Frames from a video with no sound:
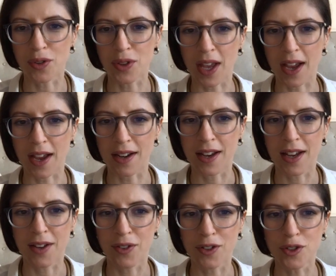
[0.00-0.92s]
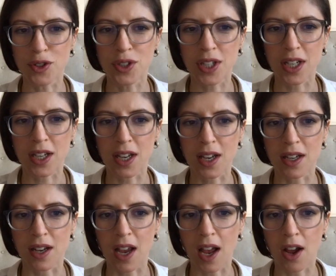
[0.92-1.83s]
that if you're interested in
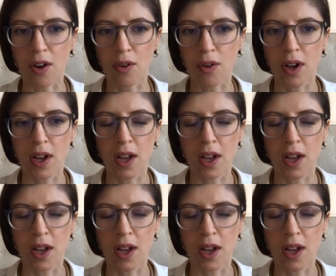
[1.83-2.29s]
how